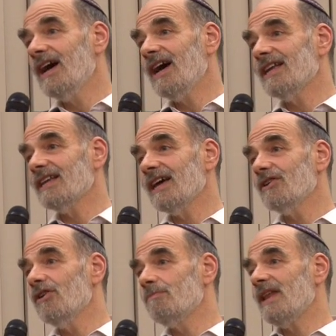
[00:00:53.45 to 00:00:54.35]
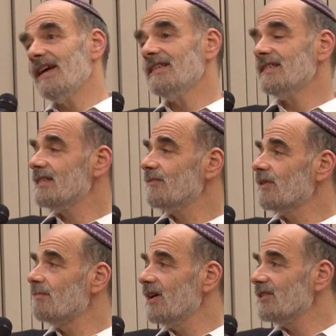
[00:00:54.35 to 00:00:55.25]
and I got a place for
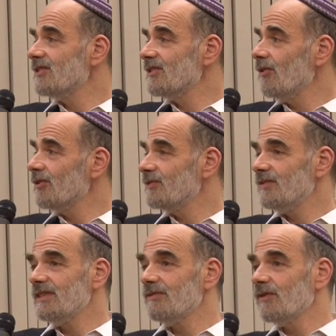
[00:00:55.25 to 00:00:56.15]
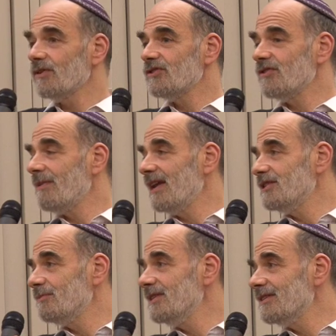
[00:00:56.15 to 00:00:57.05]
a master's at Oxford in forestry
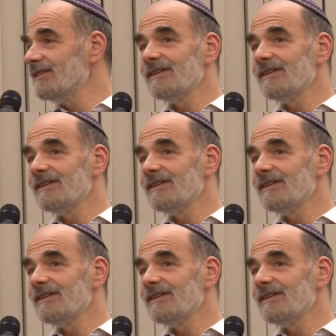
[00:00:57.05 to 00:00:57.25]
management,